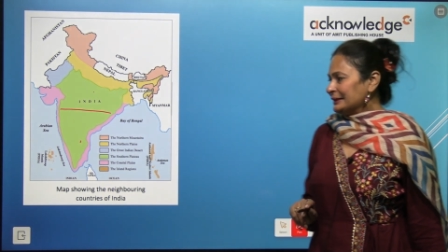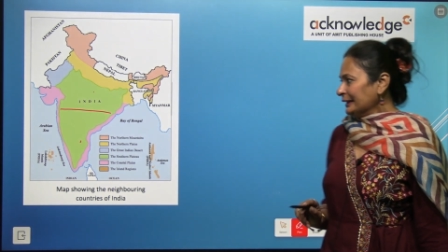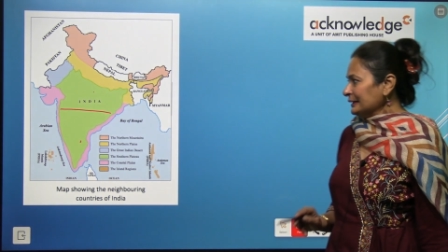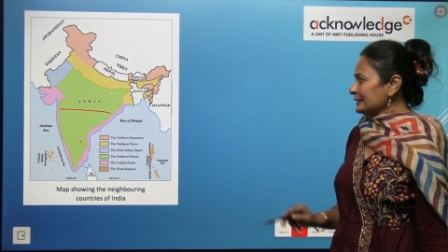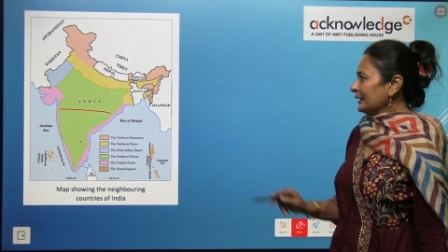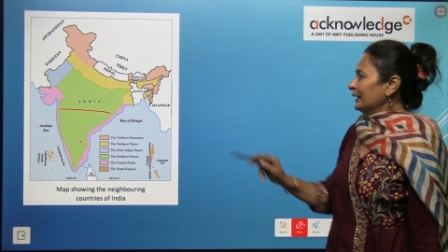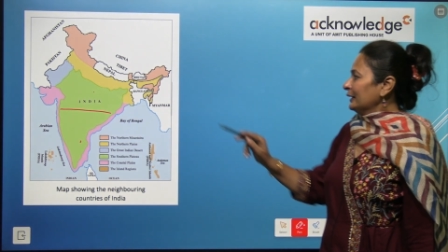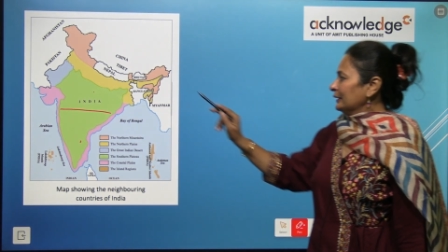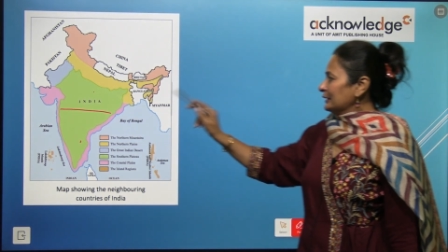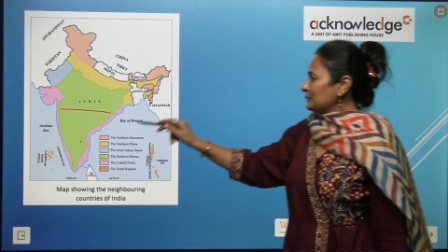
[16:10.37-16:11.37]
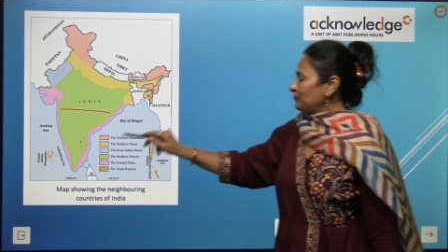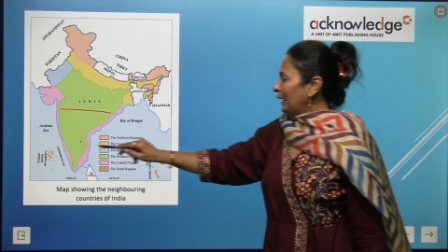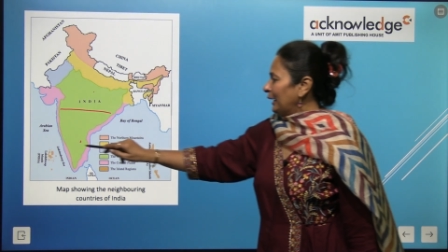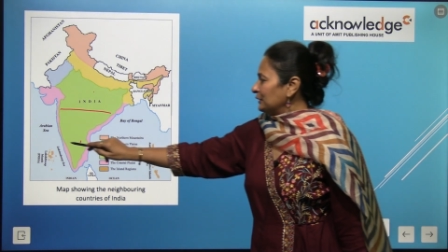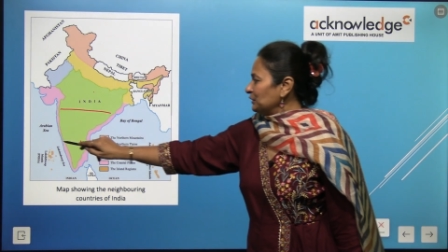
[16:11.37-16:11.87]
Yes, this
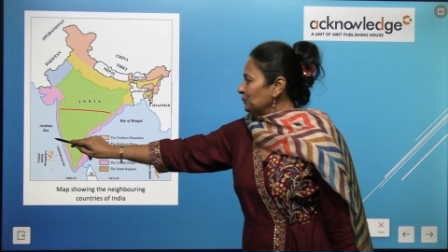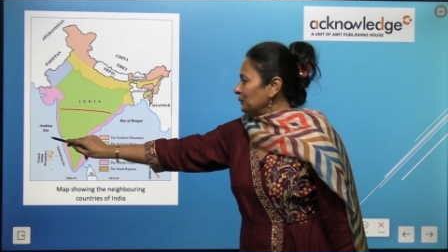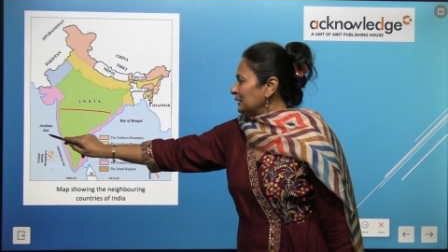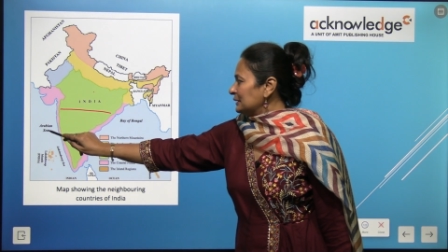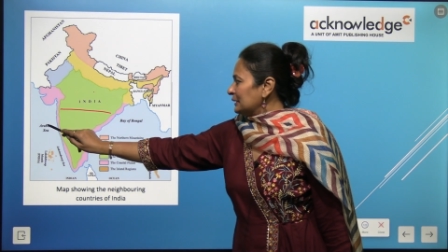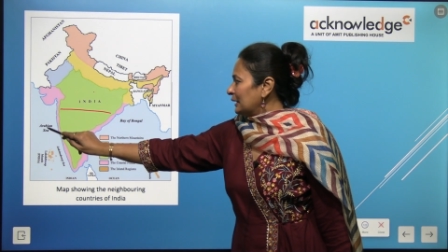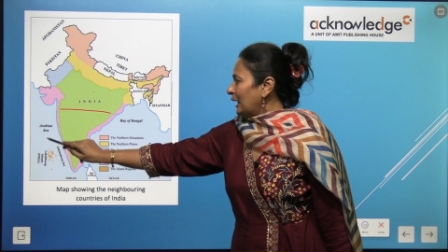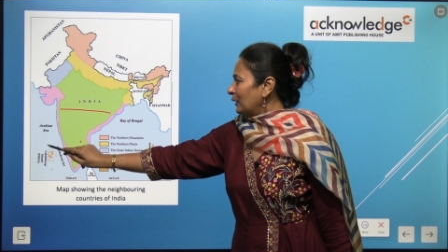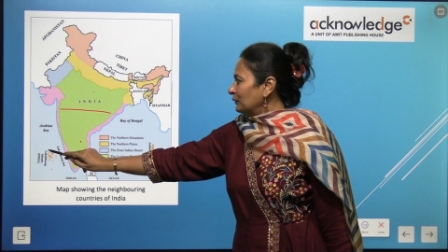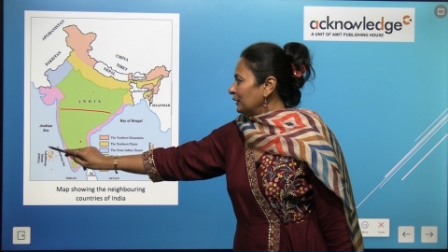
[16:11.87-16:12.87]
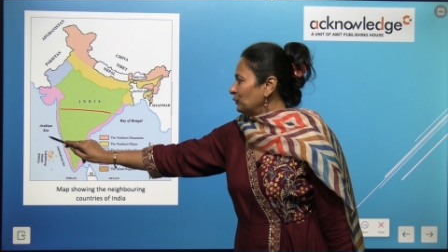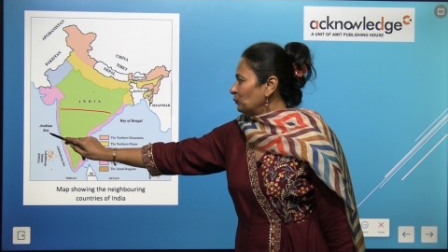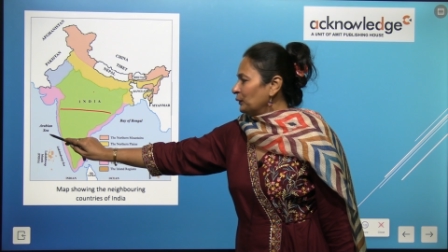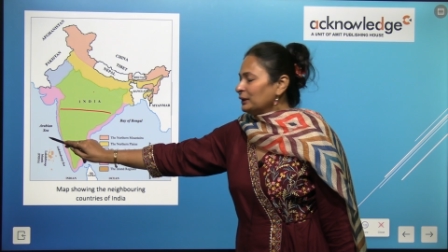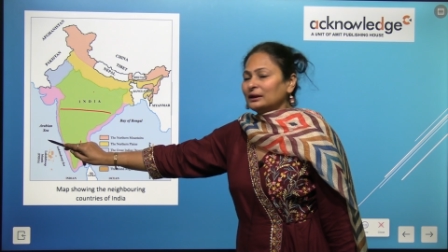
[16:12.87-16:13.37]
plateau is
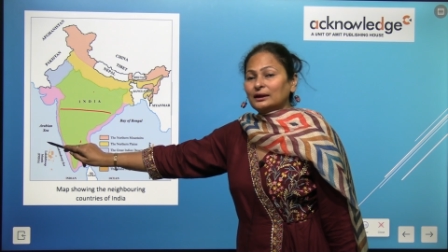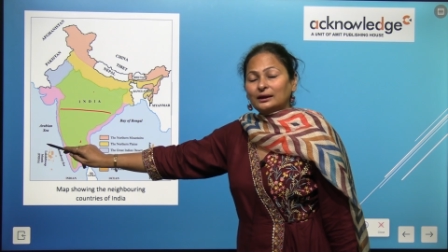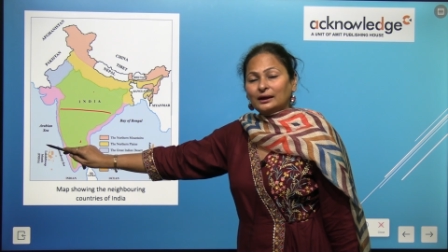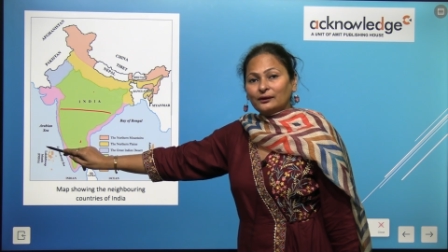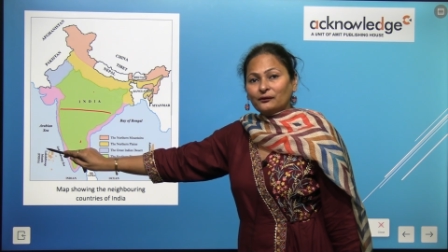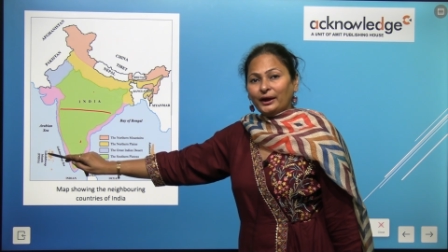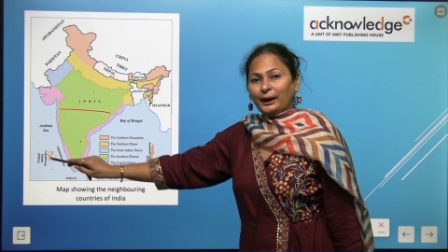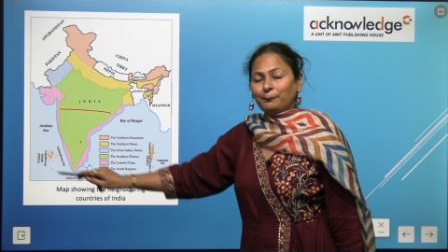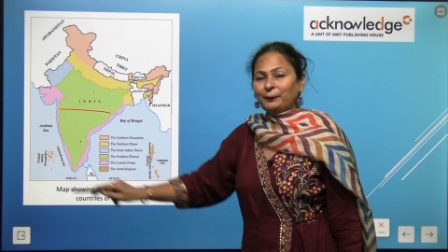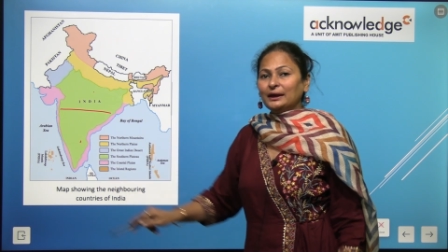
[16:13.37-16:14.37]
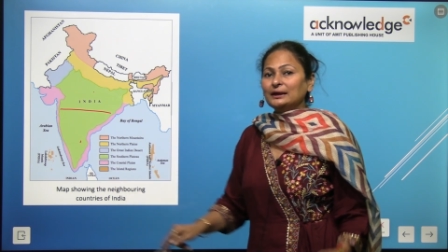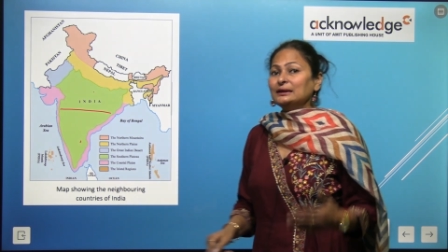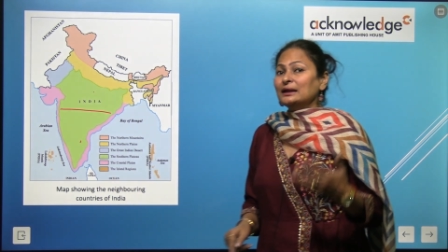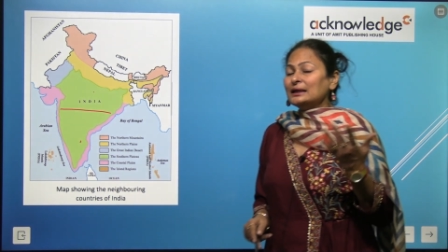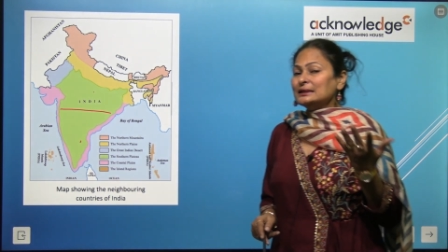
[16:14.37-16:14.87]
surrounded with
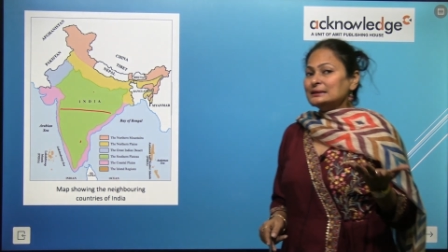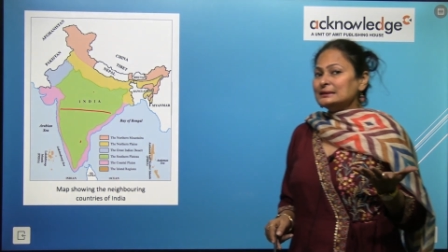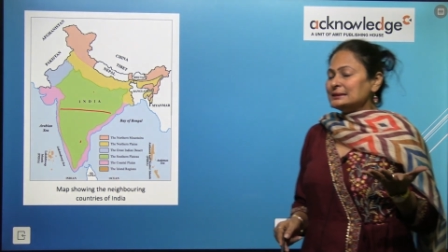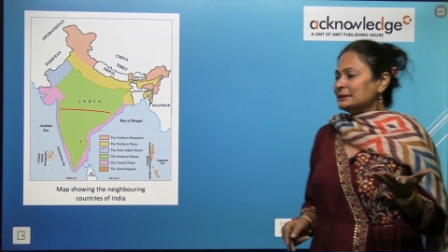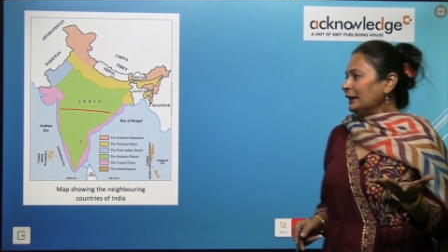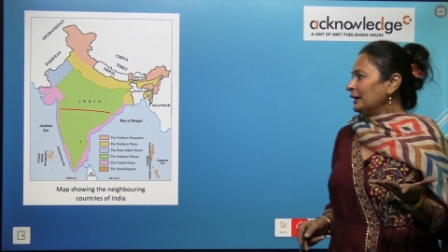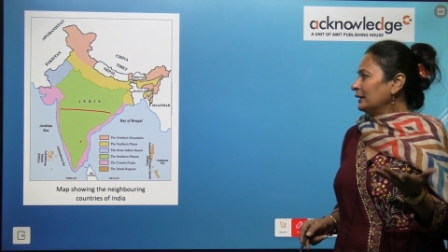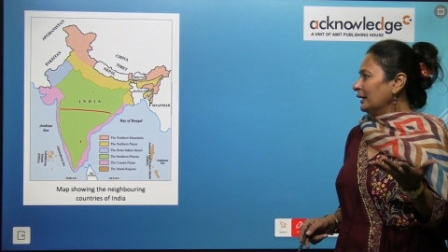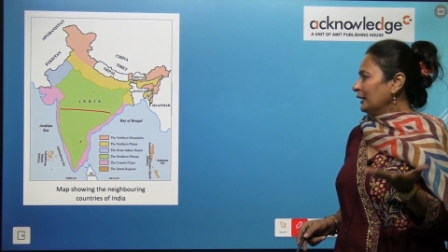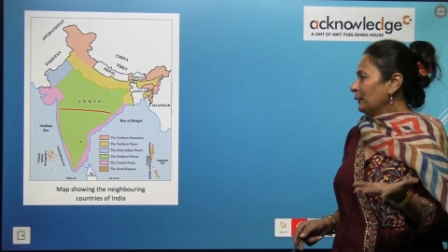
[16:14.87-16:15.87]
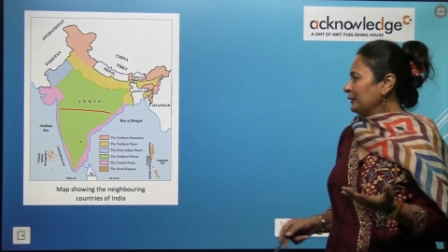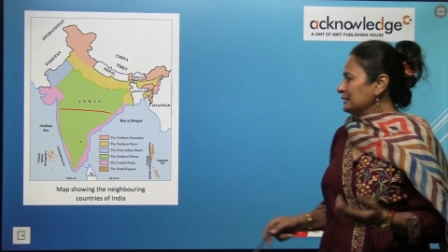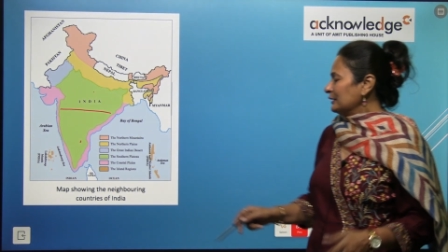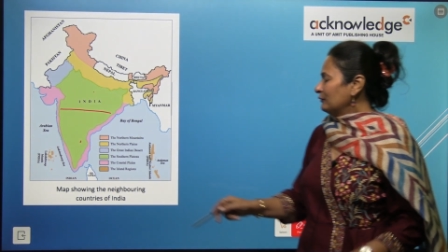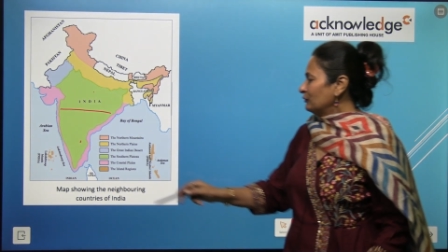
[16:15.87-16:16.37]
Arabian Sea.
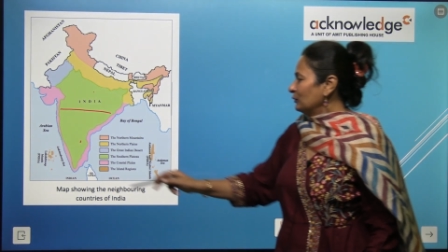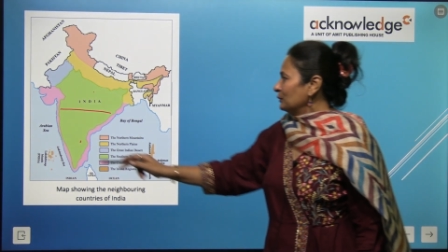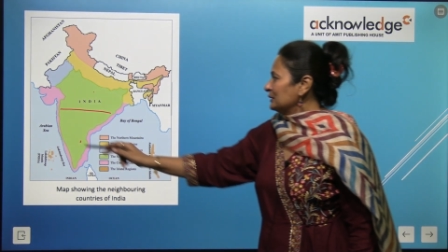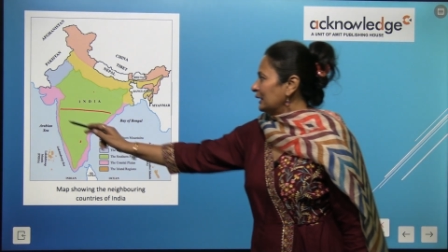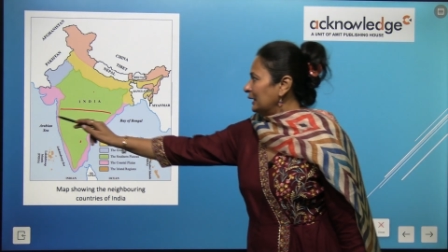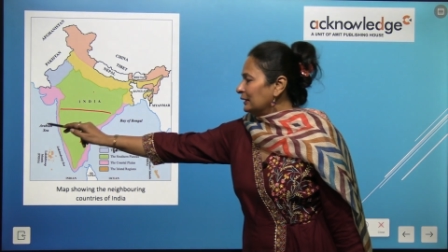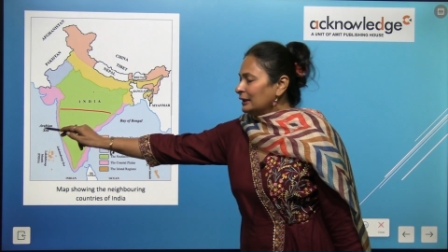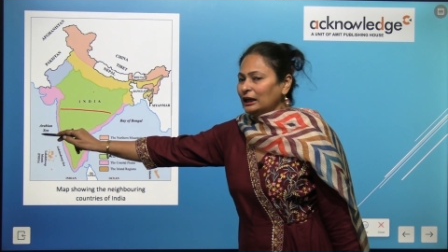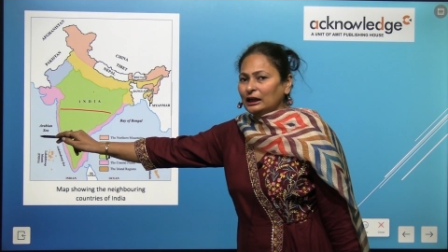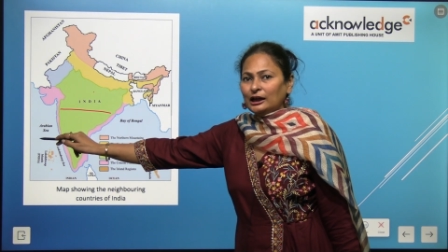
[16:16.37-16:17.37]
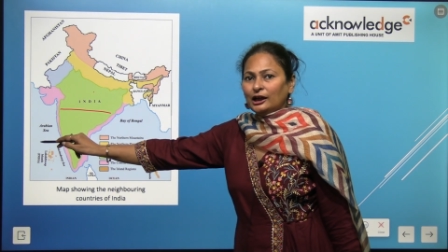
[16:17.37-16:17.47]
Arabian Sea flows in the